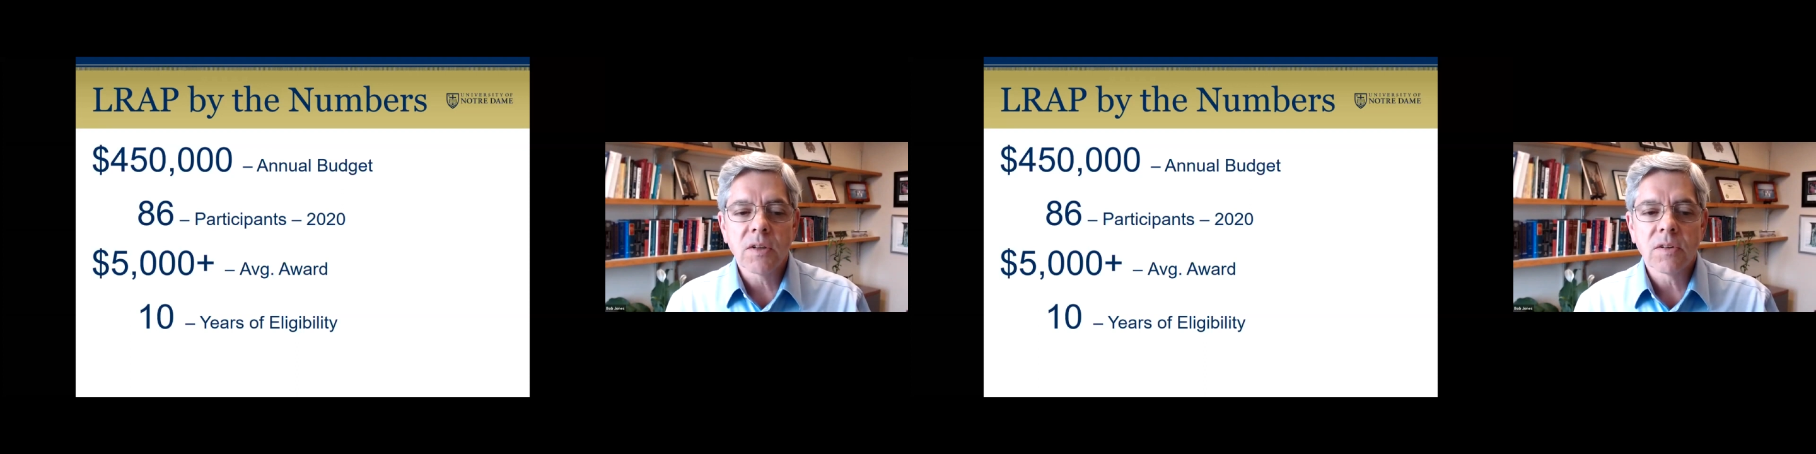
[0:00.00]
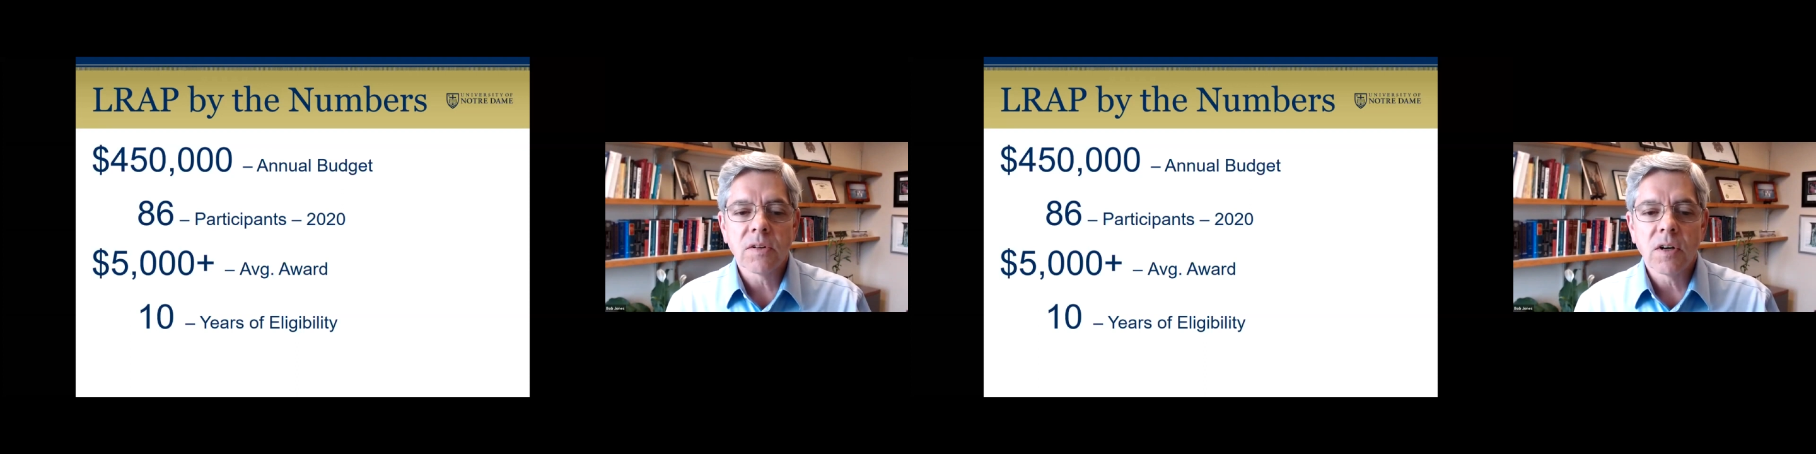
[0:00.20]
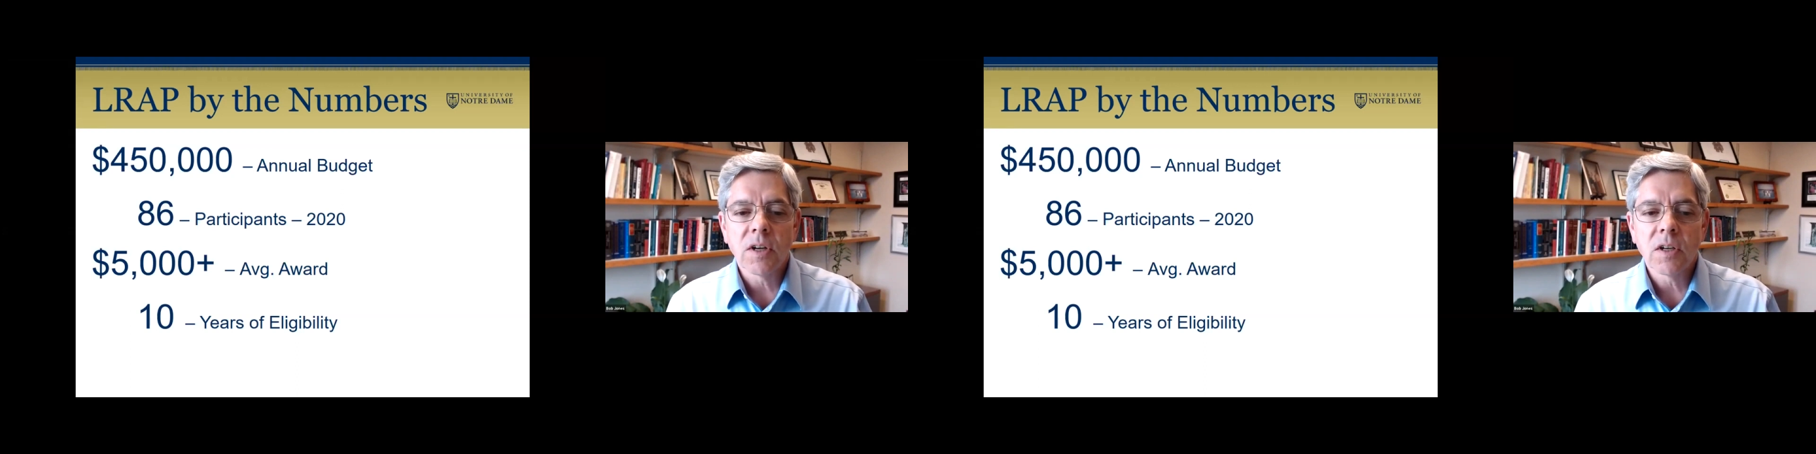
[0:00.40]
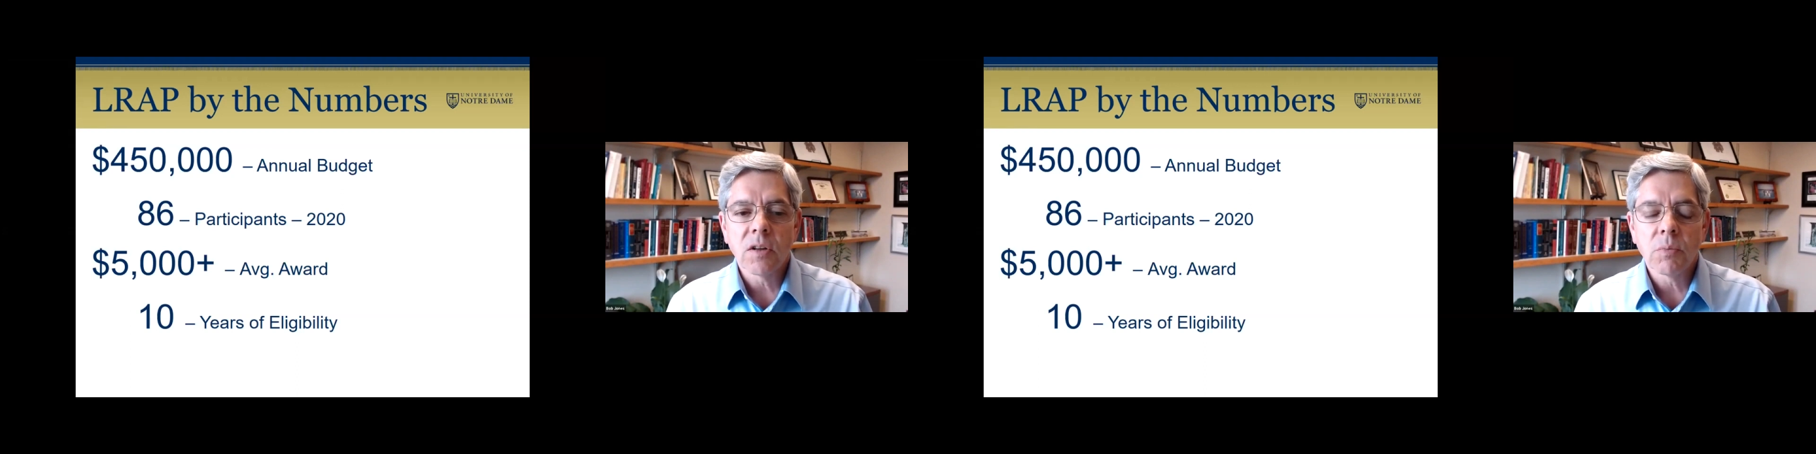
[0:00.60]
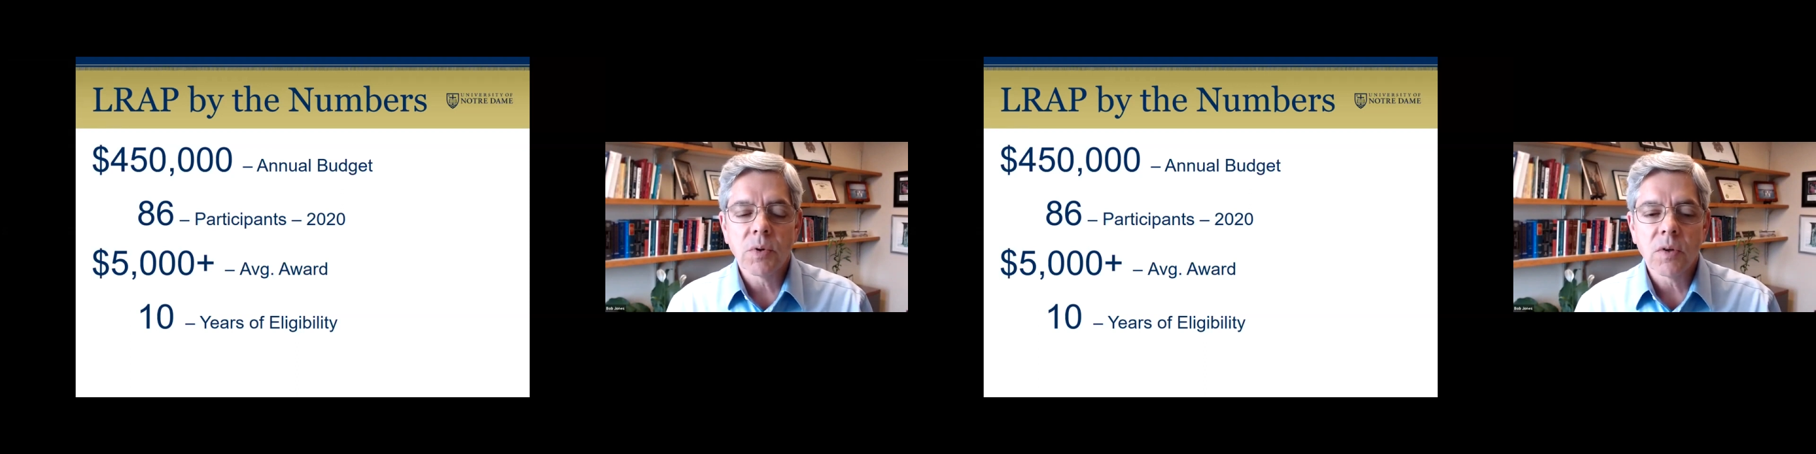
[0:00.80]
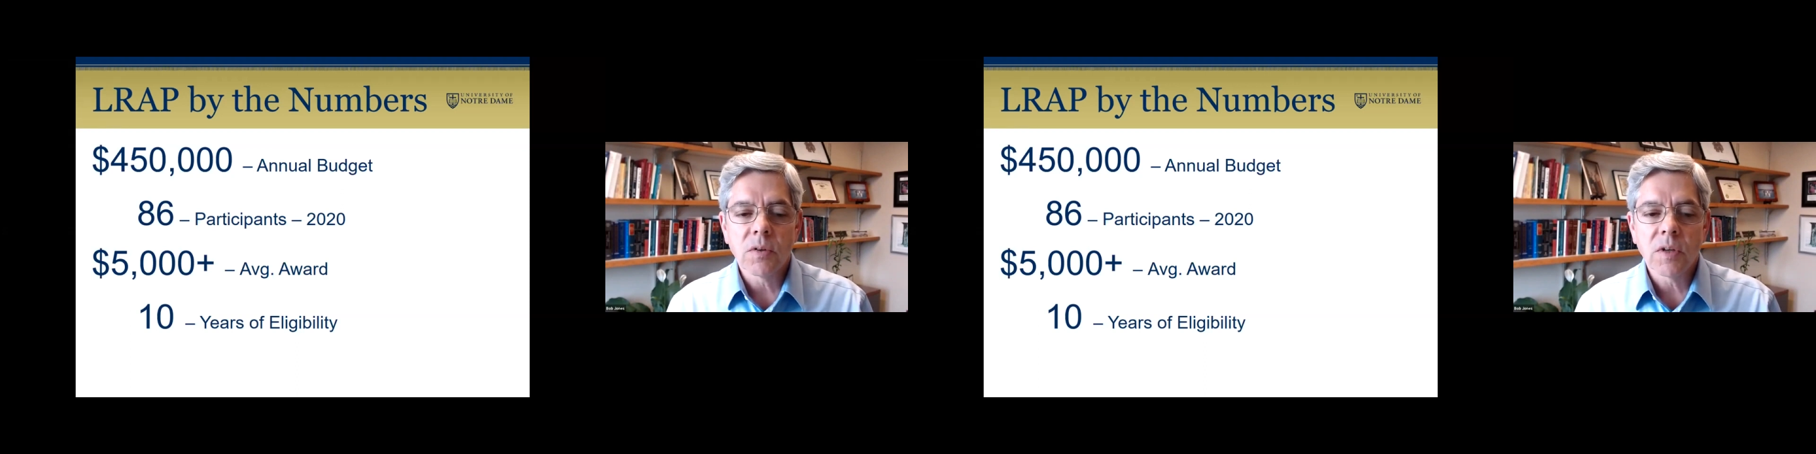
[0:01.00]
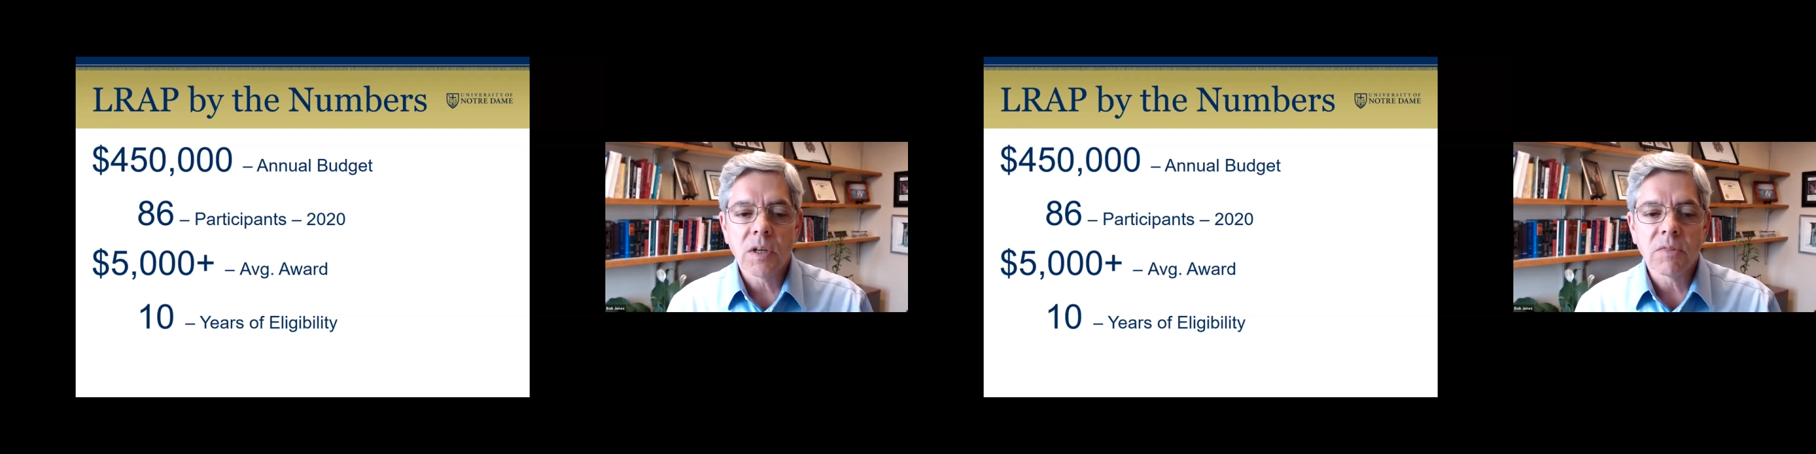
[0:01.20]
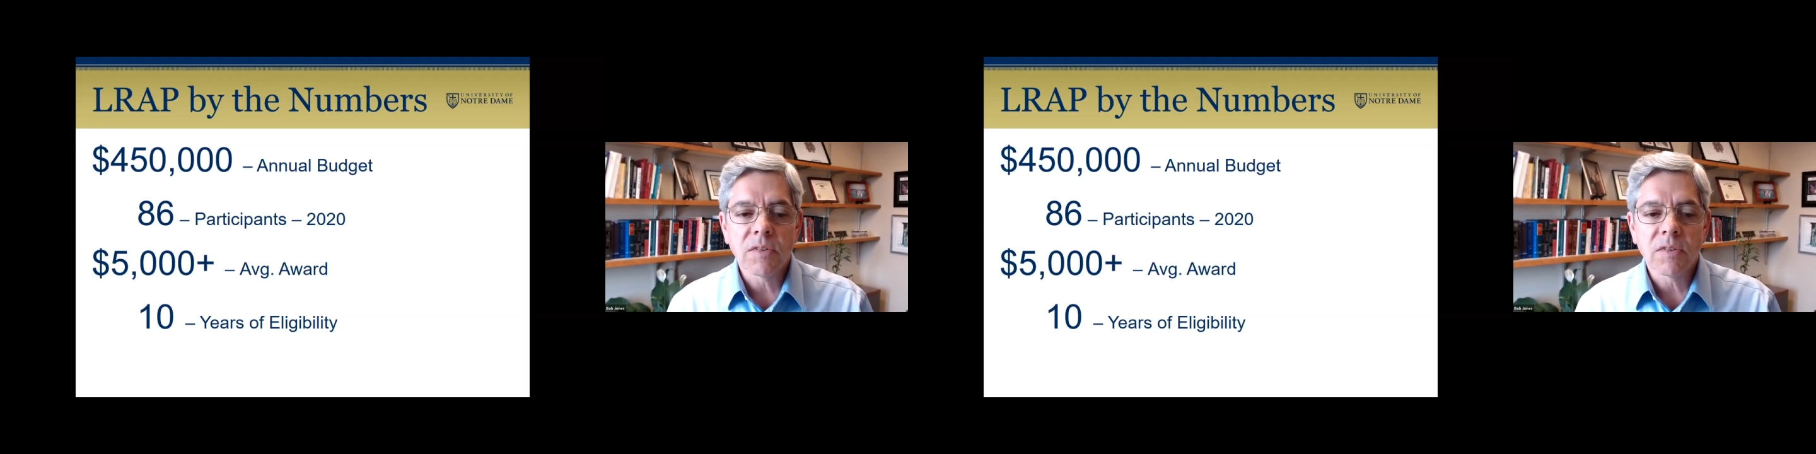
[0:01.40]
and start into the program.